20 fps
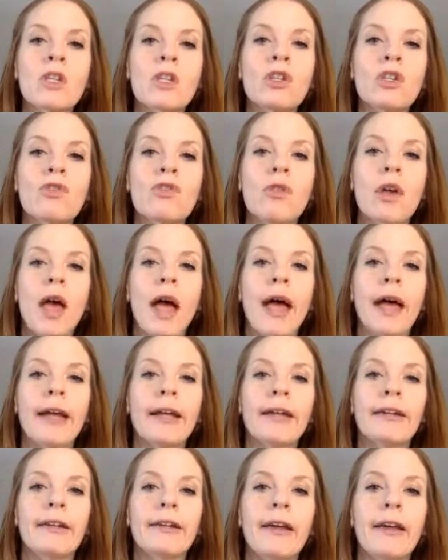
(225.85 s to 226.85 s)

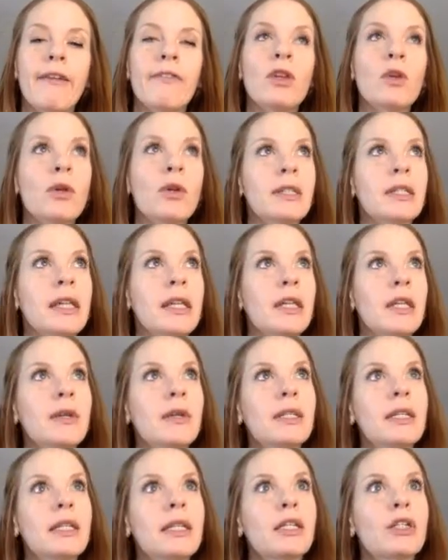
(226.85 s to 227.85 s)
if you
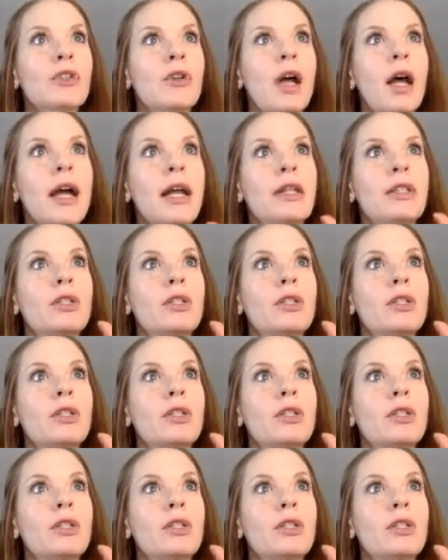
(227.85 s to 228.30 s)
continuously try